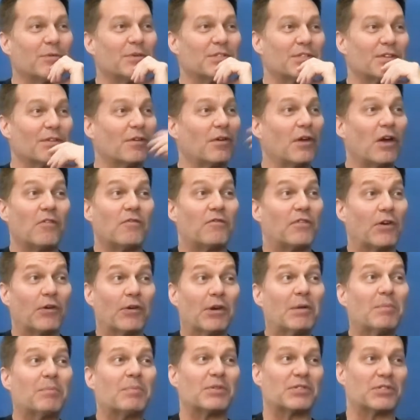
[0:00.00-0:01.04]
was a
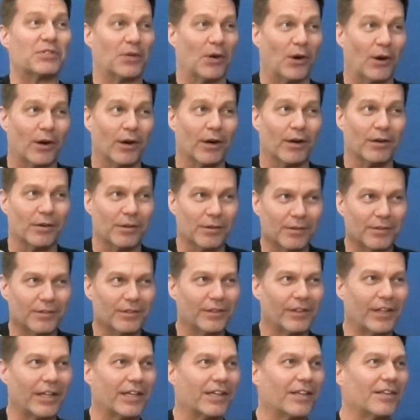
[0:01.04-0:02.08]
very bizarre,
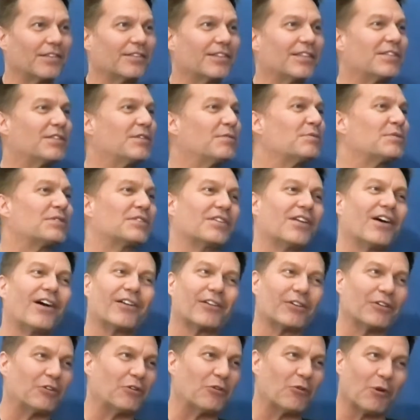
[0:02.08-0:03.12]
like this is
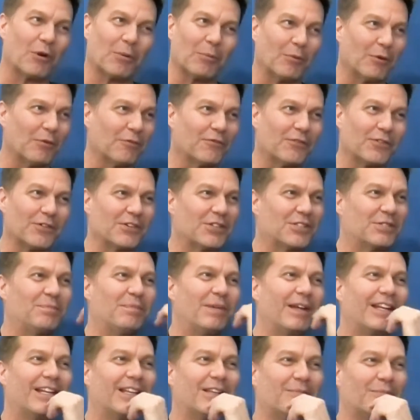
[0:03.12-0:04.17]
not a normal first
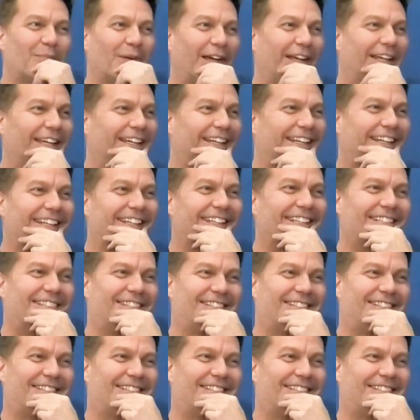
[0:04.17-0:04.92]
meeting by any